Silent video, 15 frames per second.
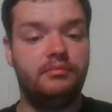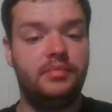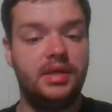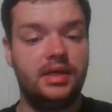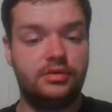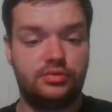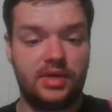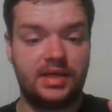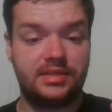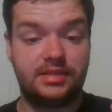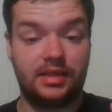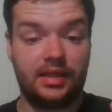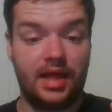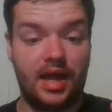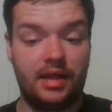be addressed
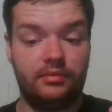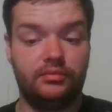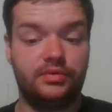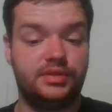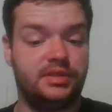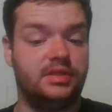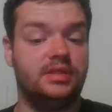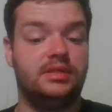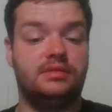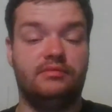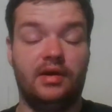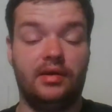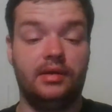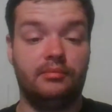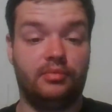a lot, which is
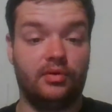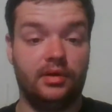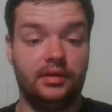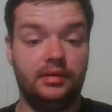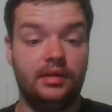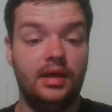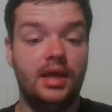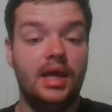very important.